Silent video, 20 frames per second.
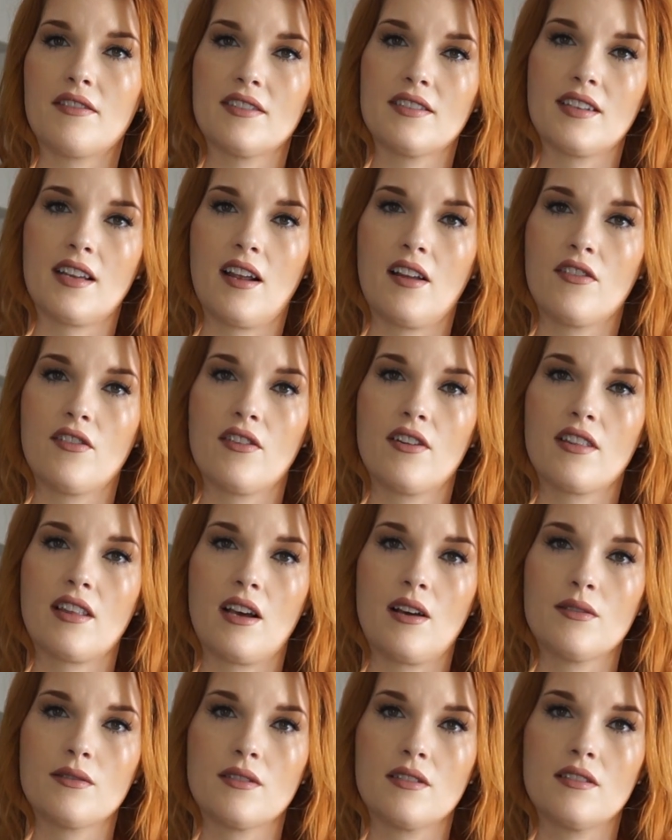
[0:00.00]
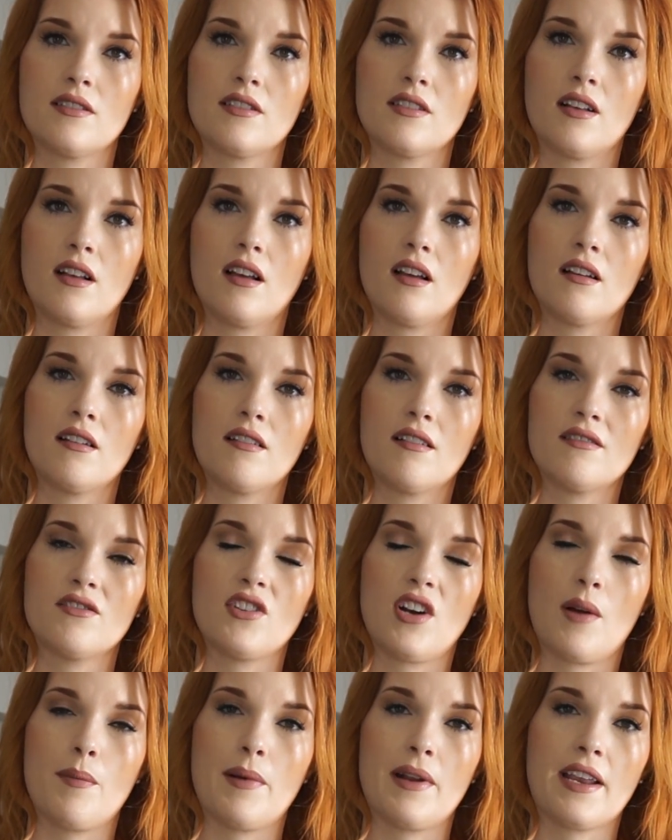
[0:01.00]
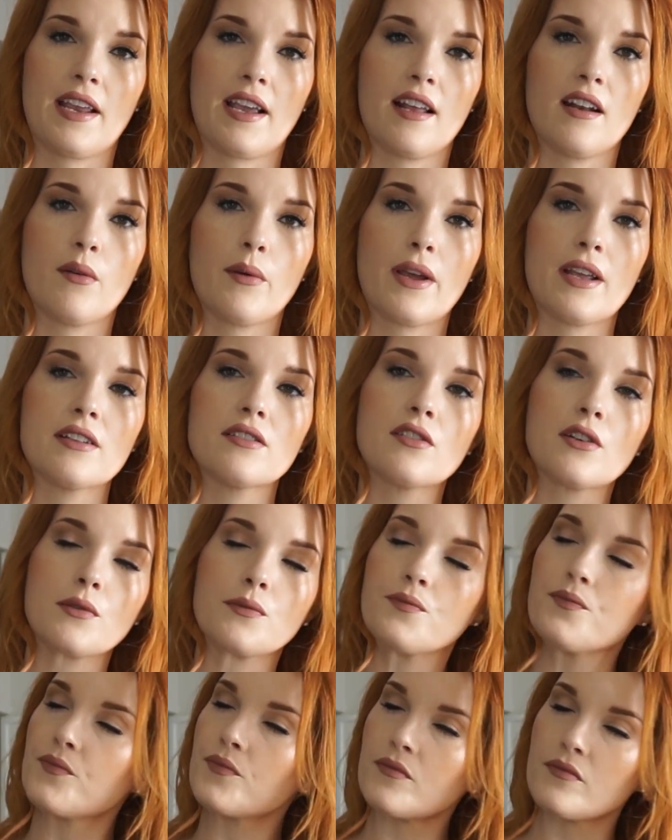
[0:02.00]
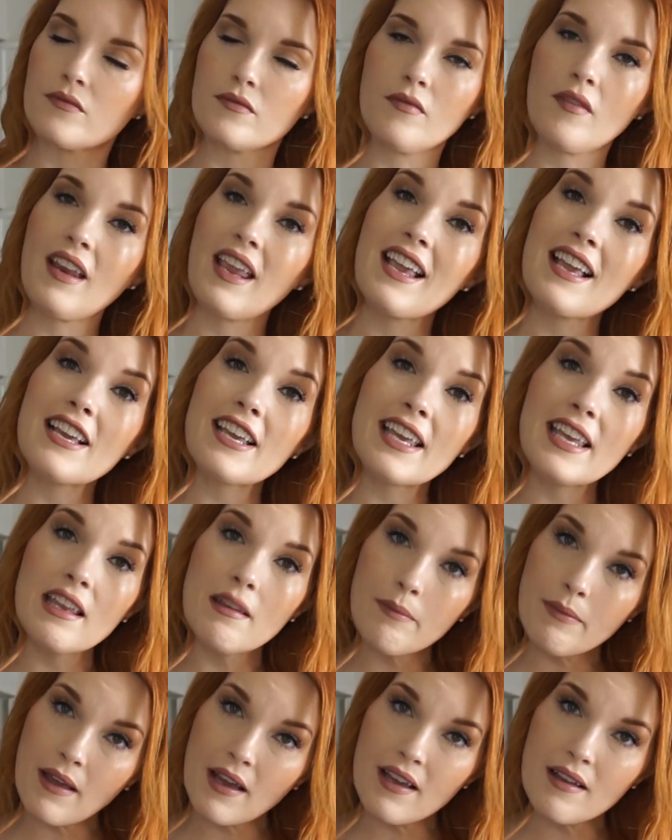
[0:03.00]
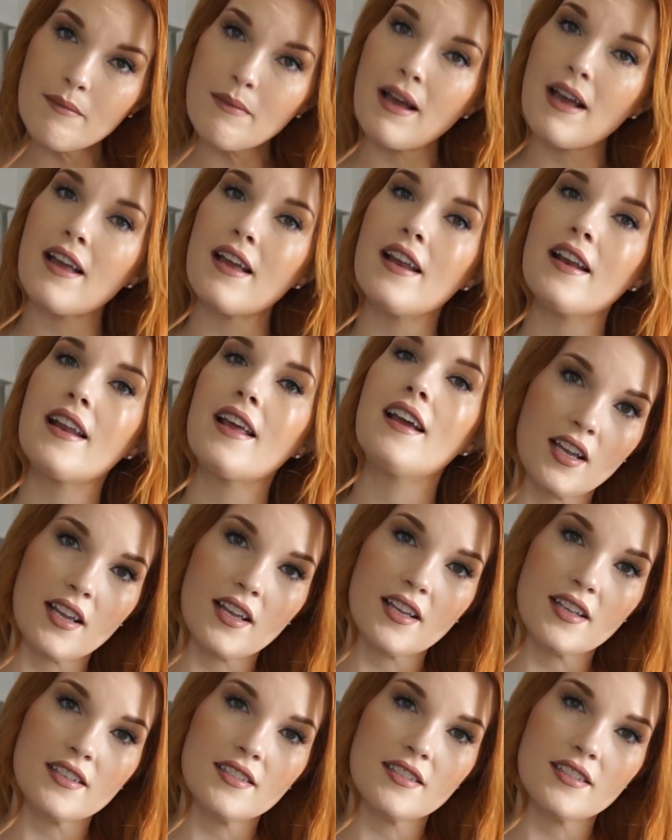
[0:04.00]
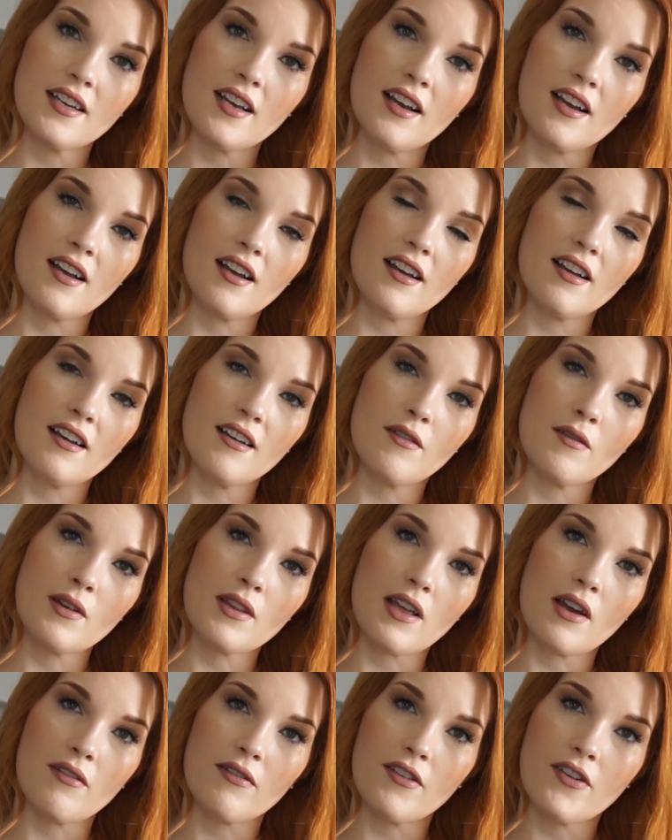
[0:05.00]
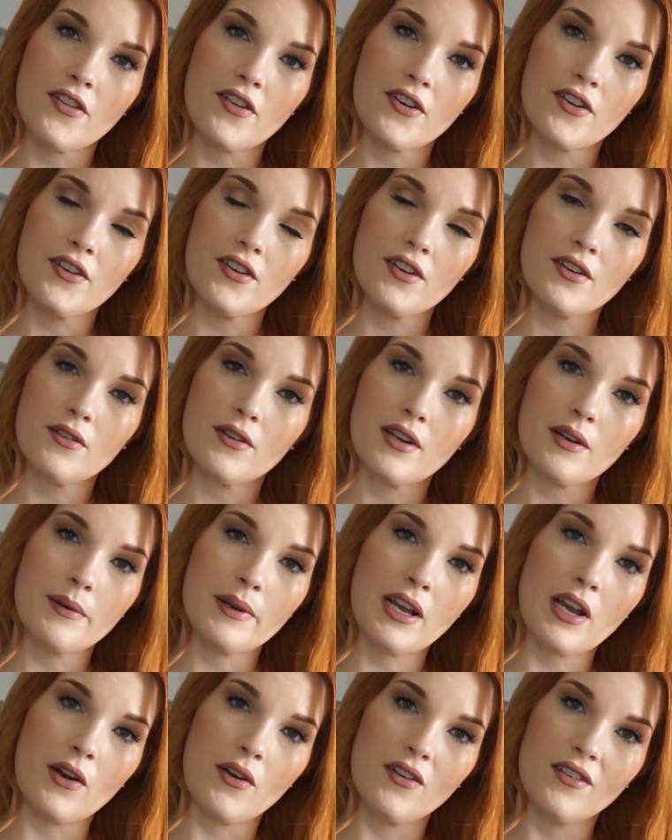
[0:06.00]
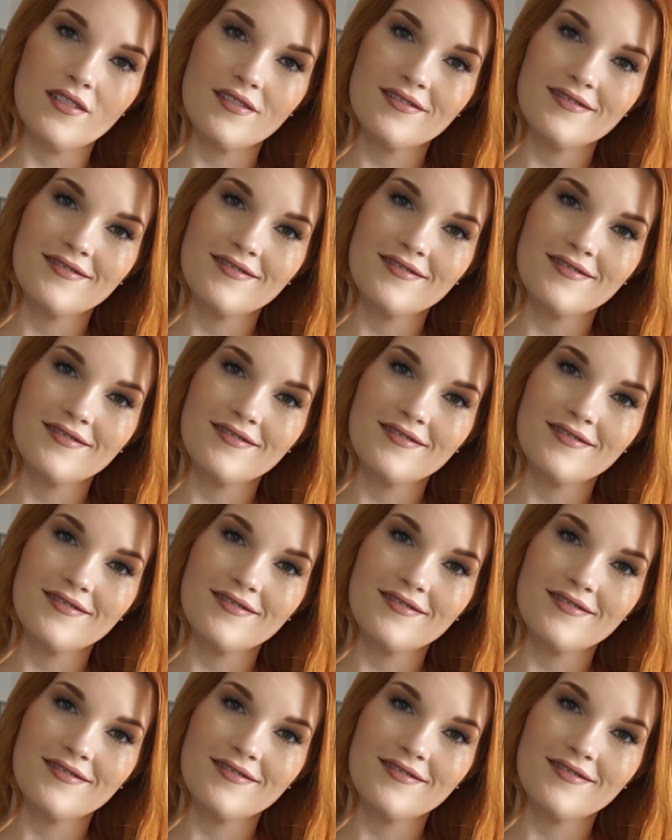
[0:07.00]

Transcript: to stay under 1,000 to drop any kind of weight. So keep that in mind. And without further ado, here we go.